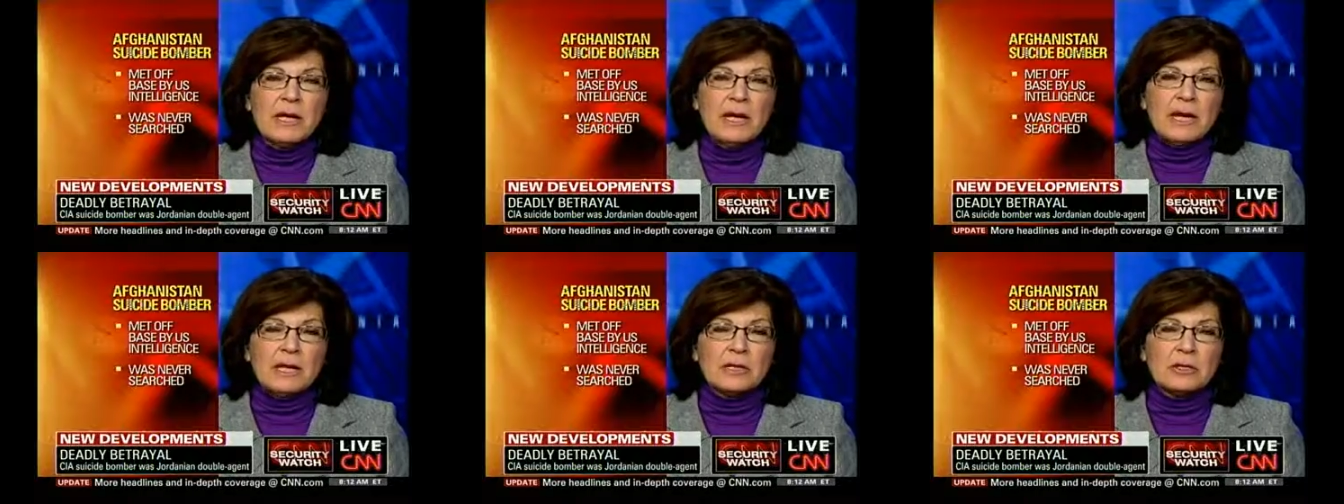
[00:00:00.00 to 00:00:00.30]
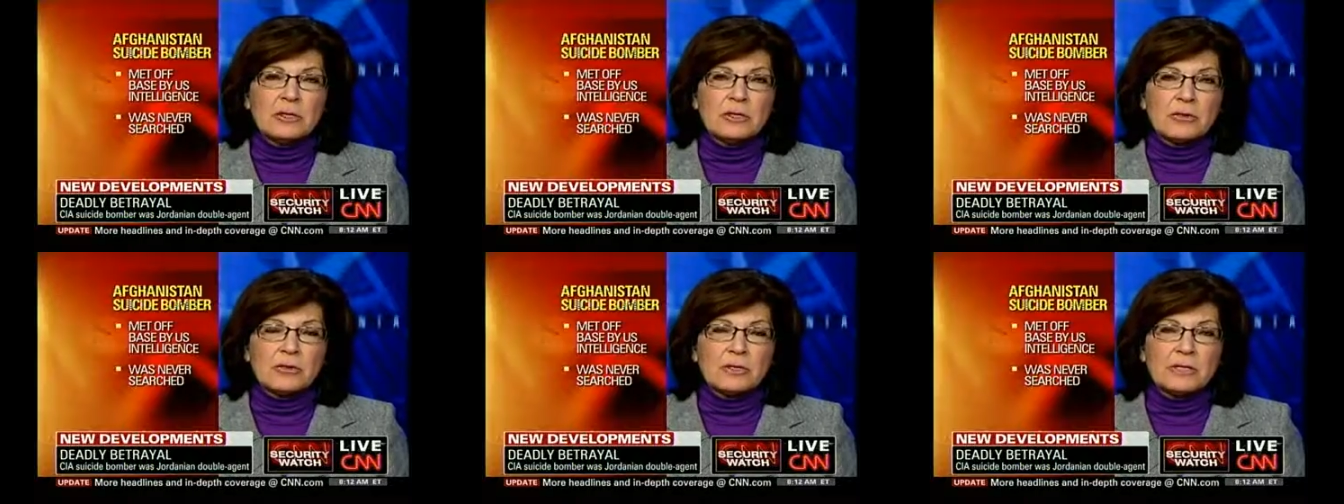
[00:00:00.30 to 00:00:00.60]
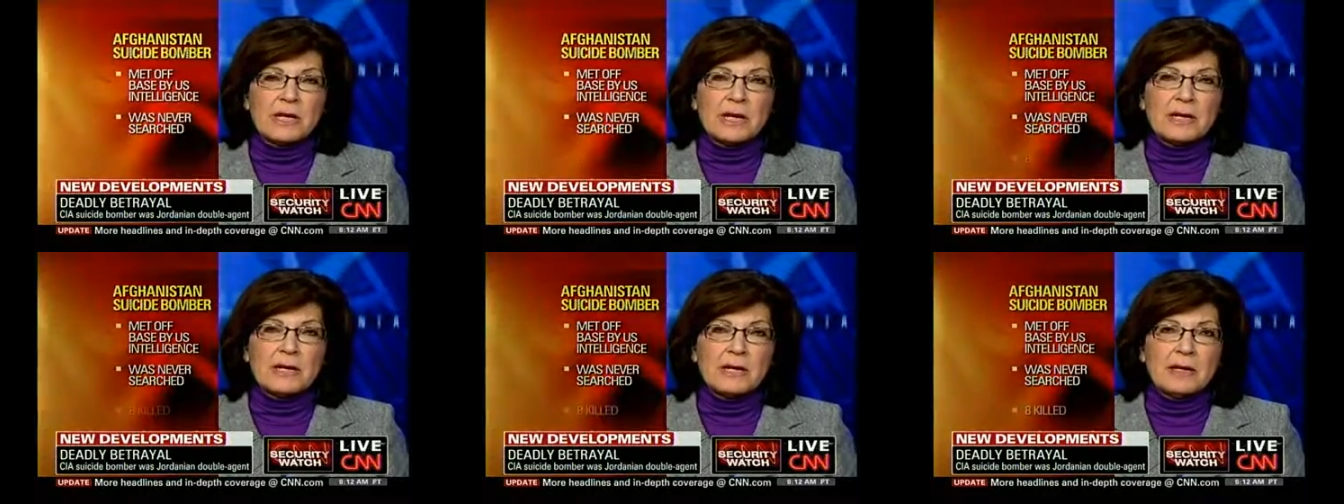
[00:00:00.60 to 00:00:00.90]
and a
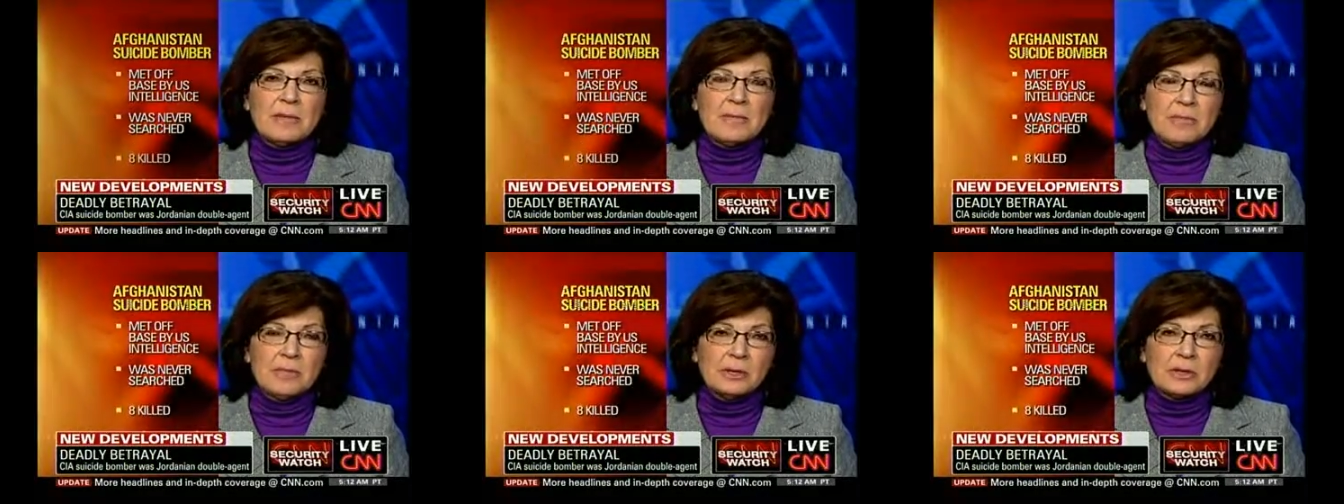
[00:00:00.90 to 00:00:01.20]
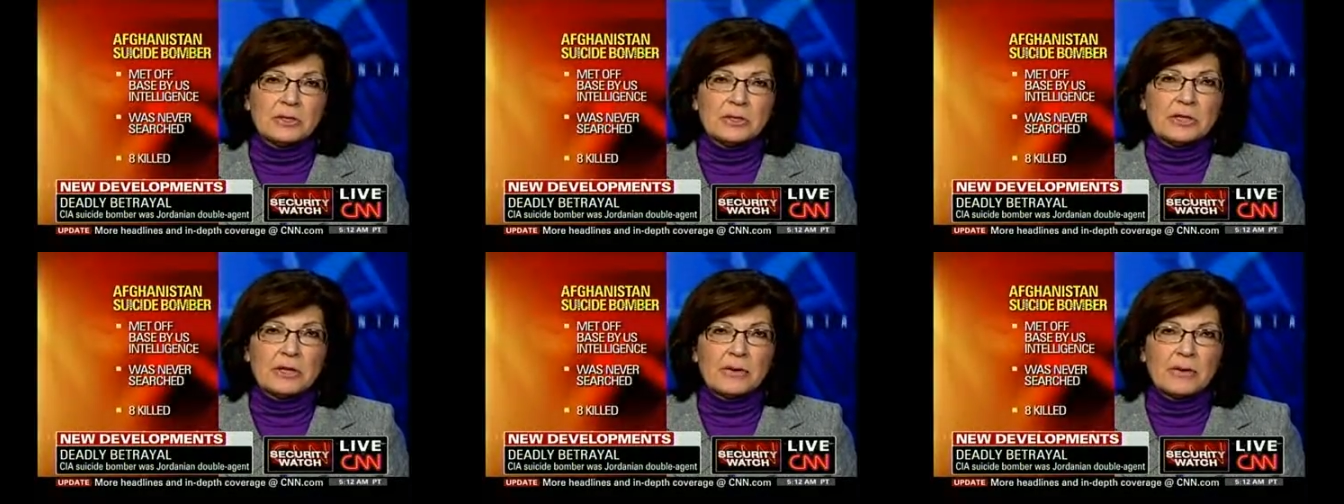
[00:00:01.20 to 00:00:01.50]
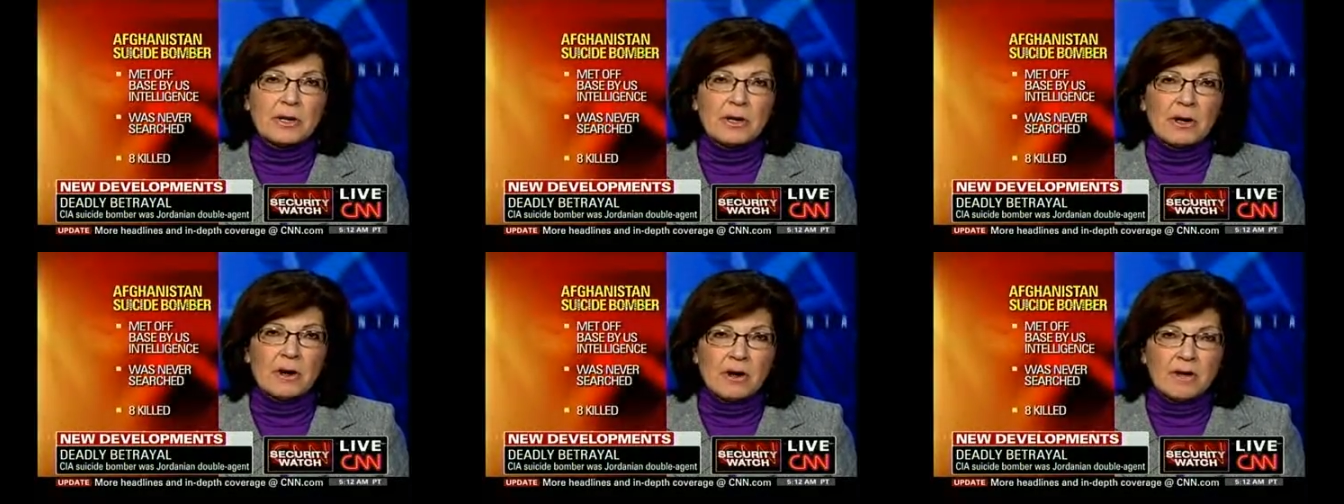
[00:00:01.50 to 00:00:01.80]
Jordanian
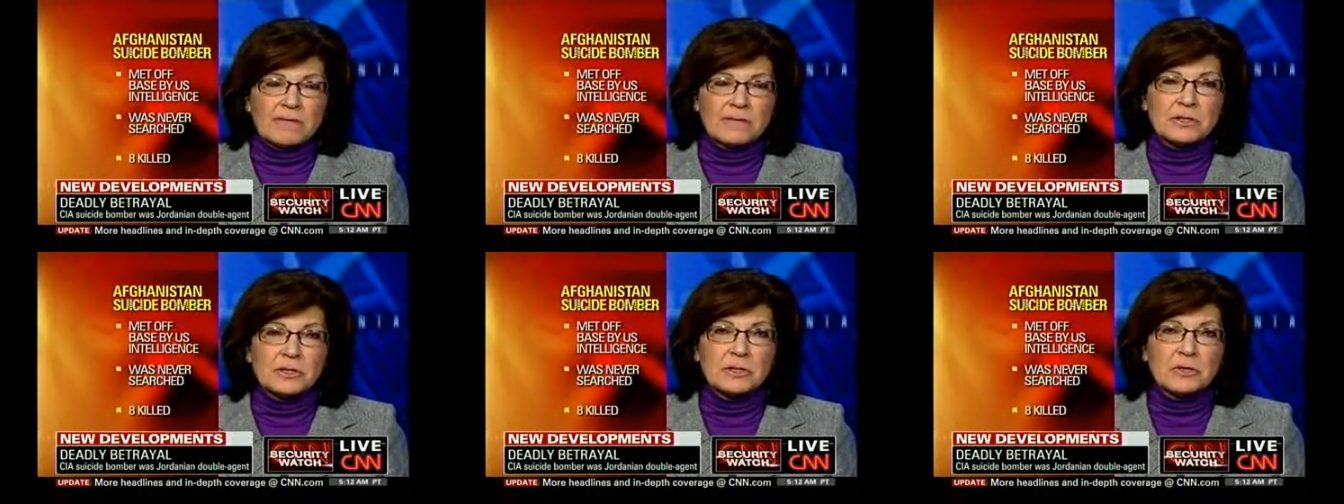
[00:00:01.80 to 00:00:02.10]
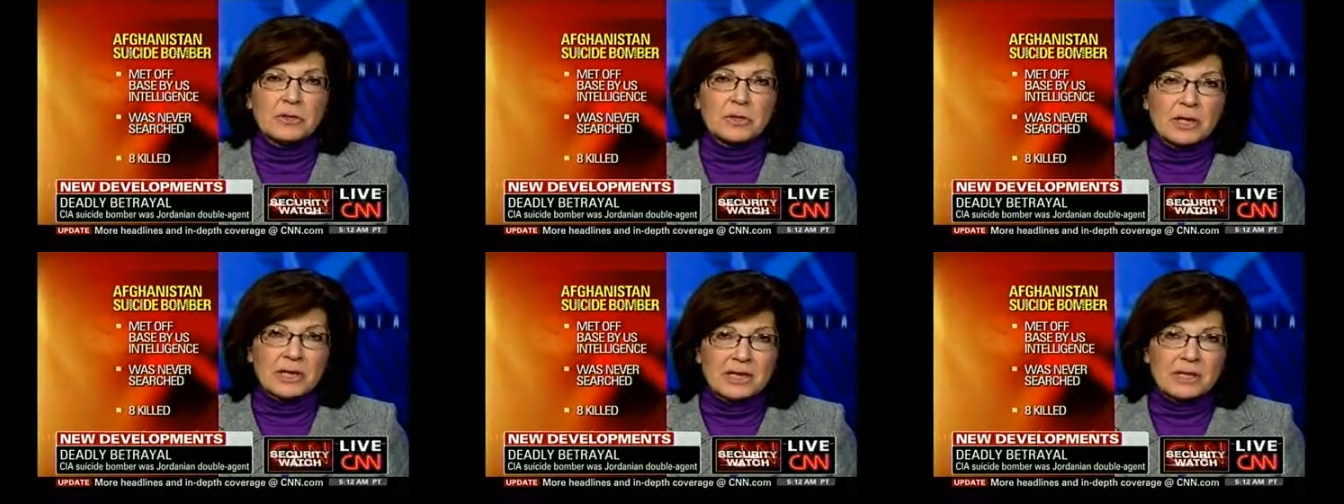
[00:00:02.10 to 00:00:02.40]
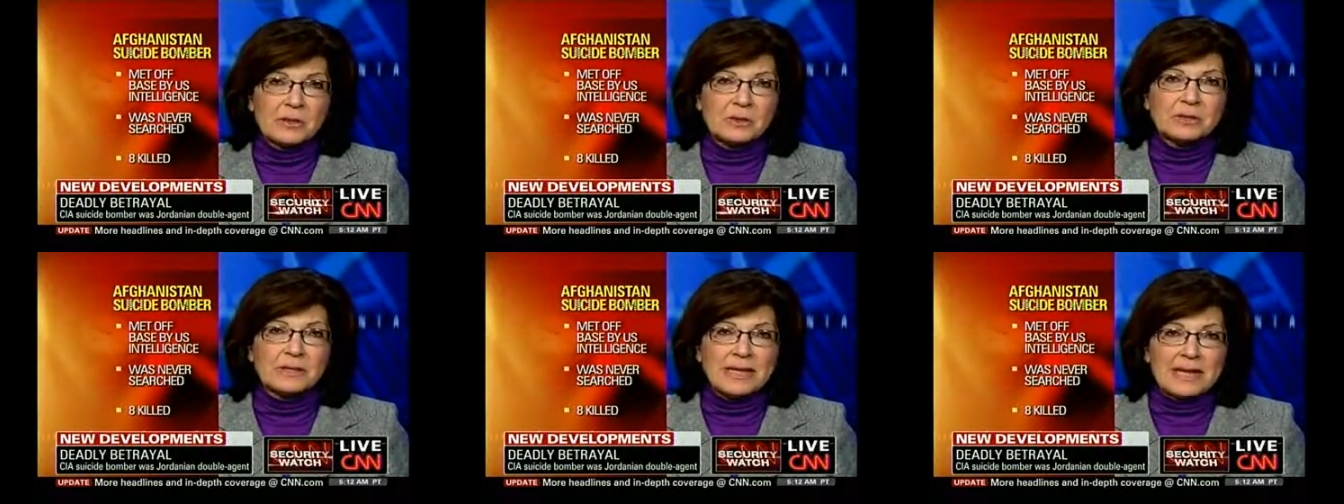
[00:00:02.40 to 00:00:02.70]
military officer
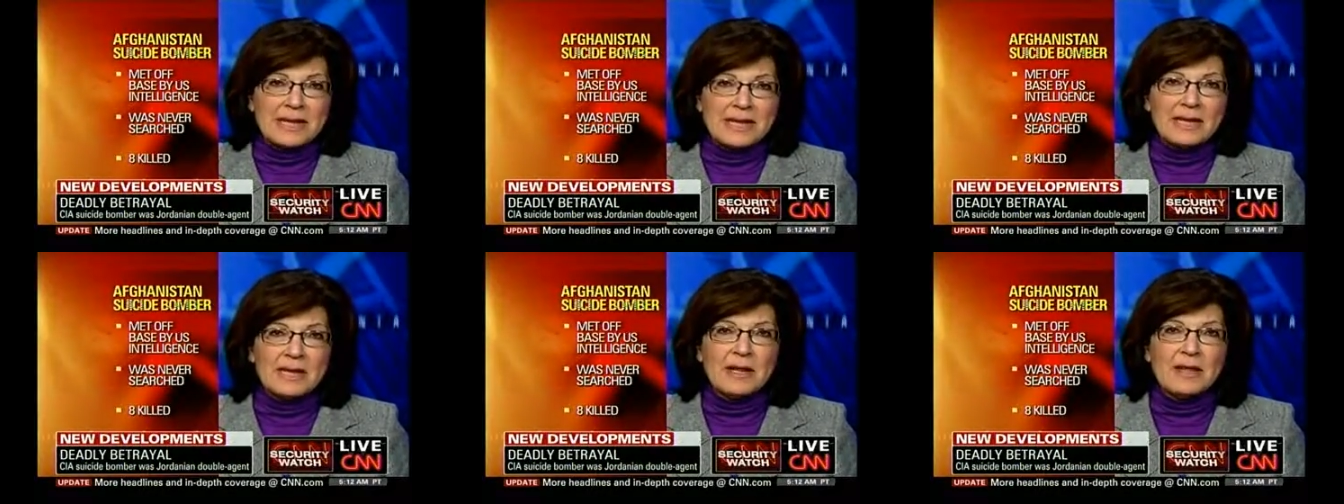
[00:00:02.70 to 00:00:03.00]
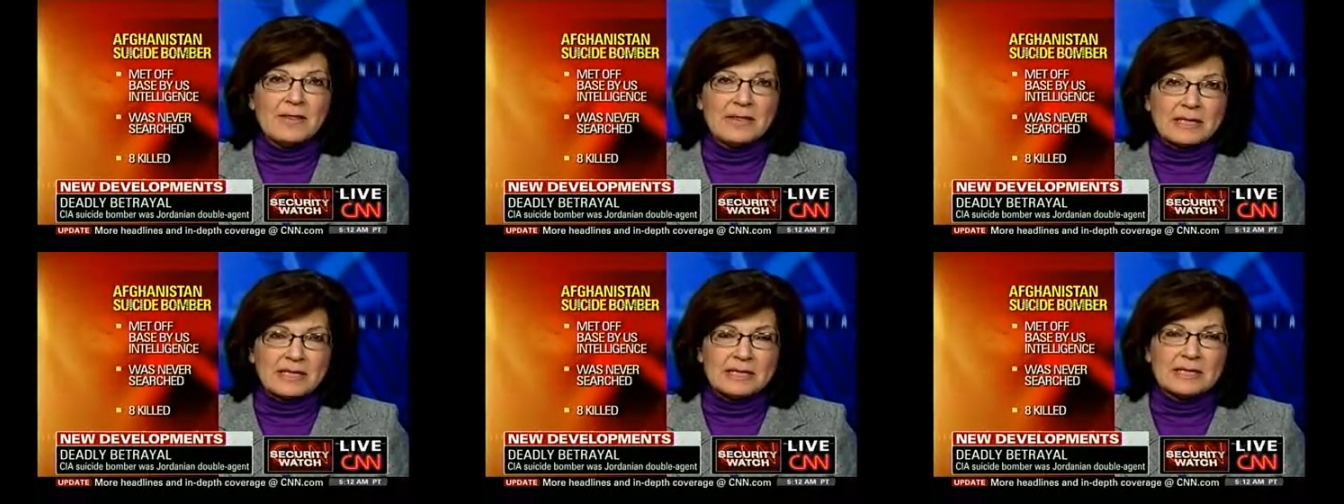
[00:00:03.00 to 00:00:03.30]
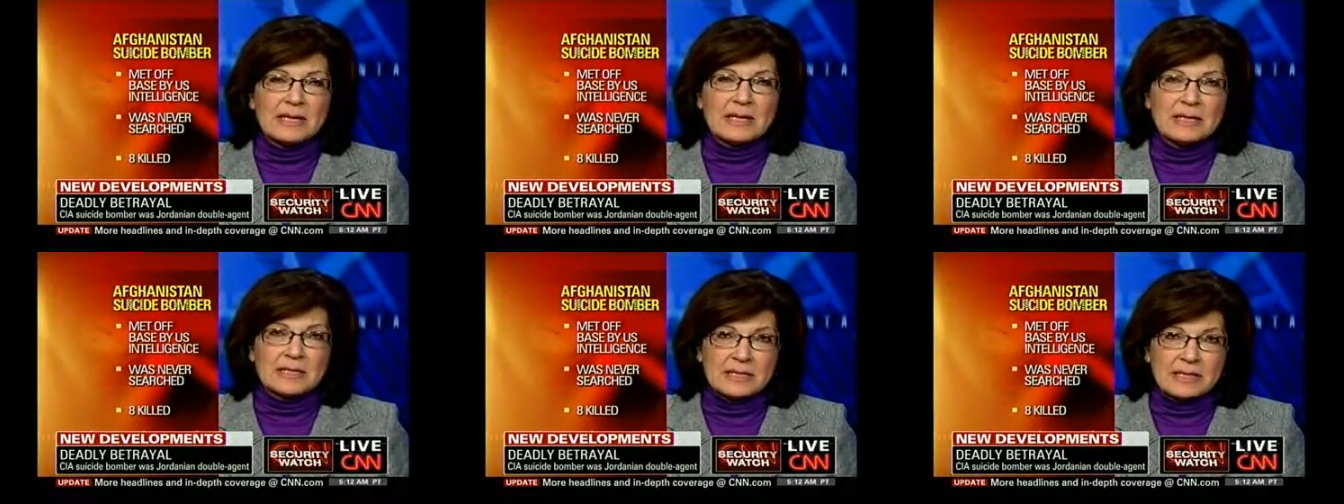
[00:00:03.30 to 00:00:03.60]
killed in this
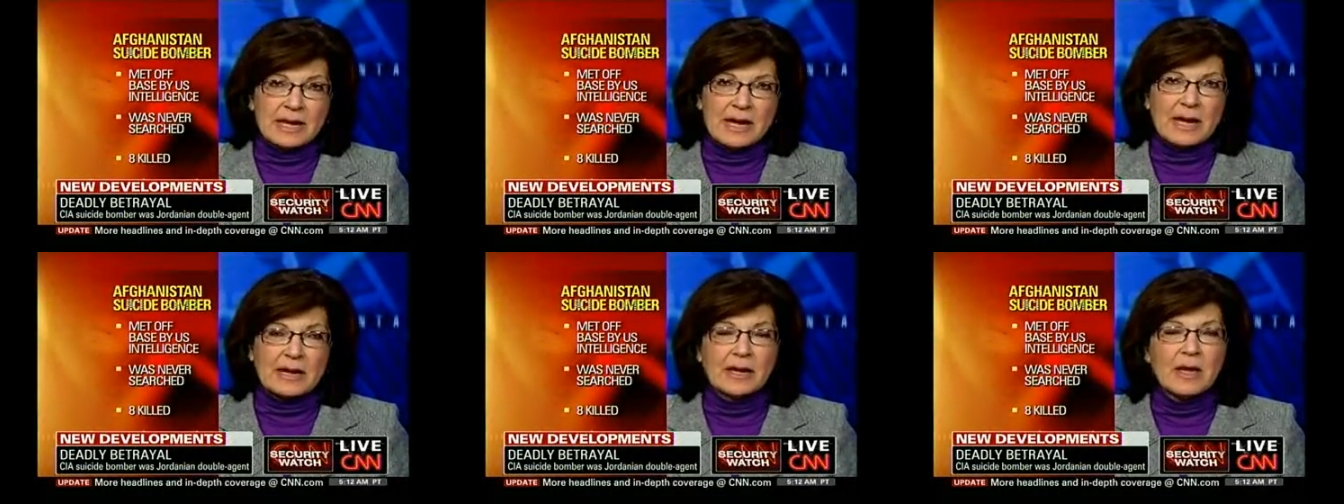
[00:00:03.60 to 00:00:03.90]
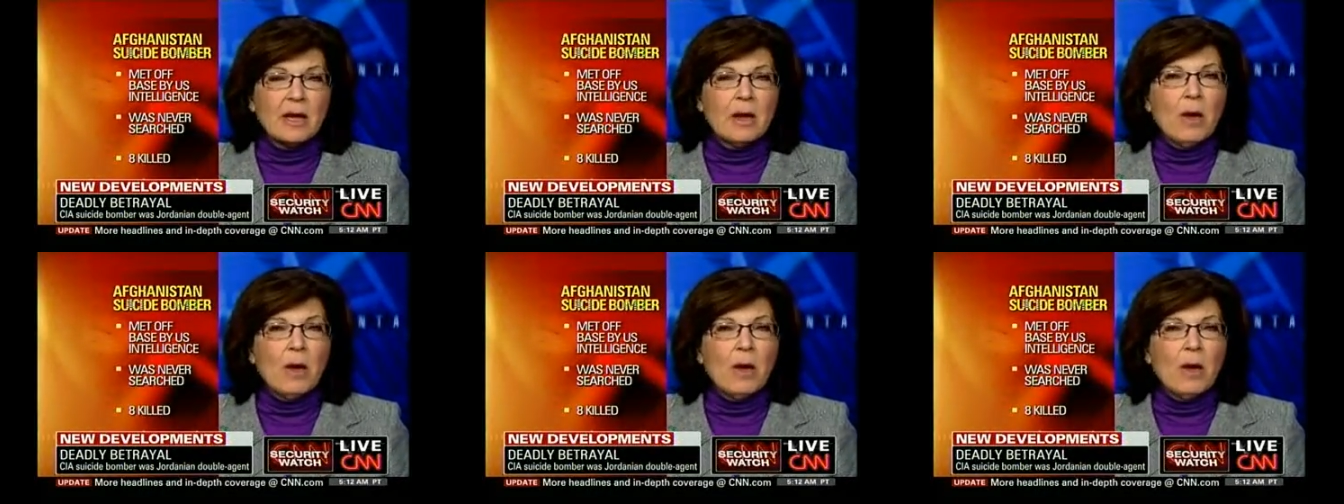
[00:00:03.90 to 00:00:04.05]
attack.